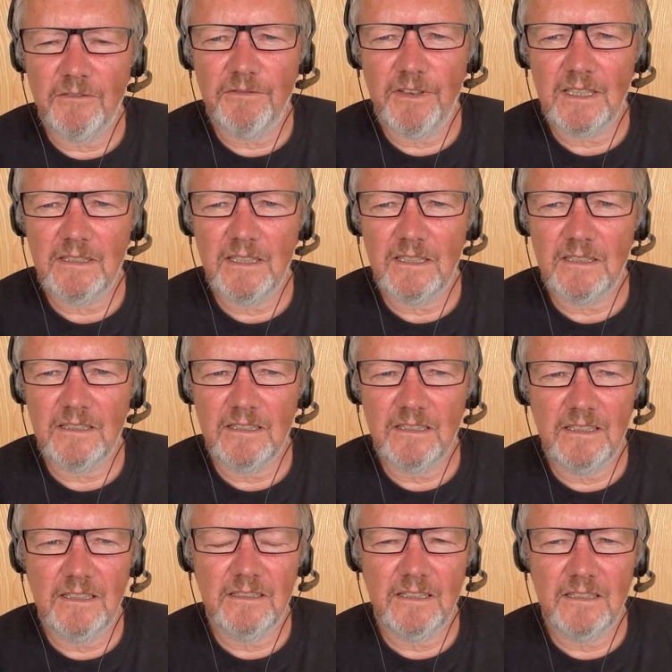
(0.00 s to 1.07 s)
the fact that
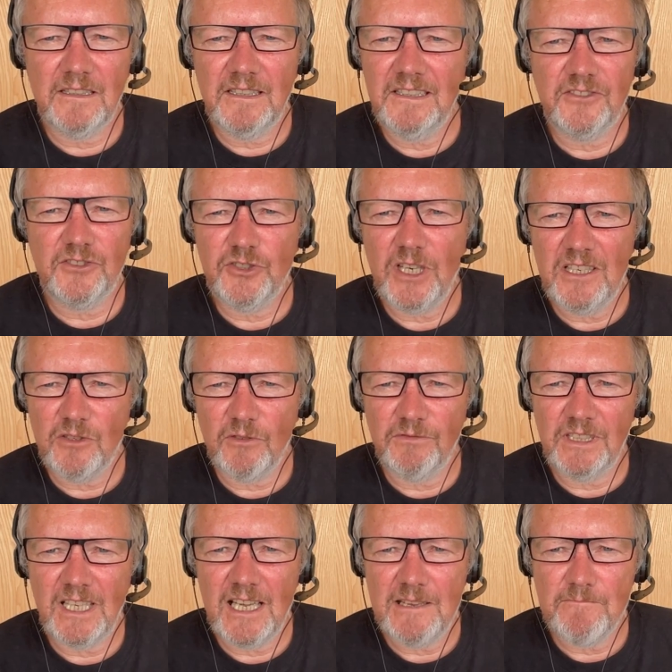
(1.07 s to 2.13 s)
things change
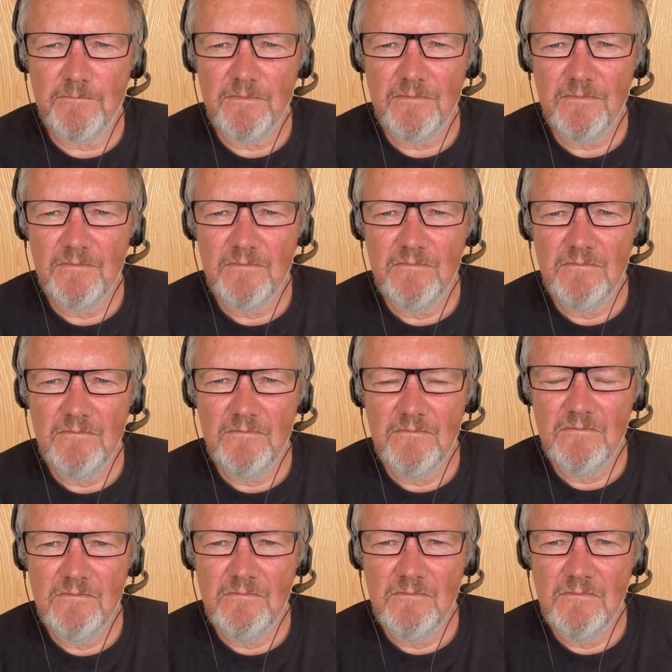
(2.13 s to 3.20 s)
over time.
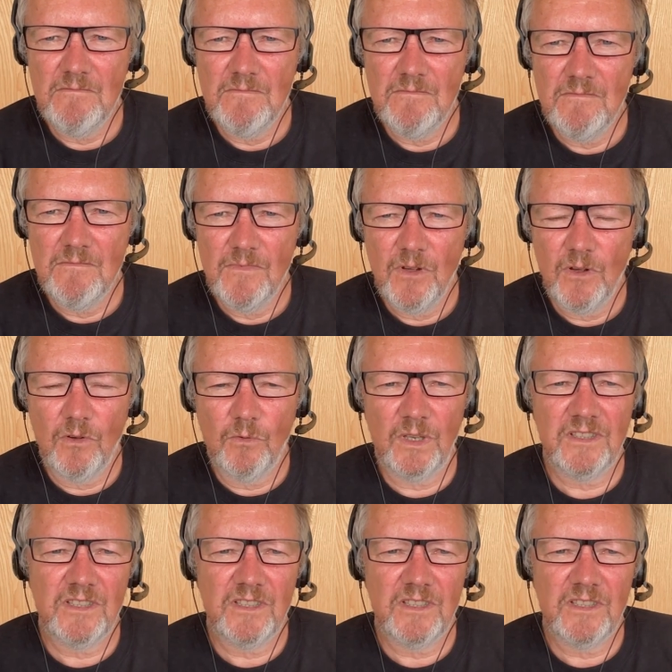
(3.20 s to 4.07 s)
Mm. When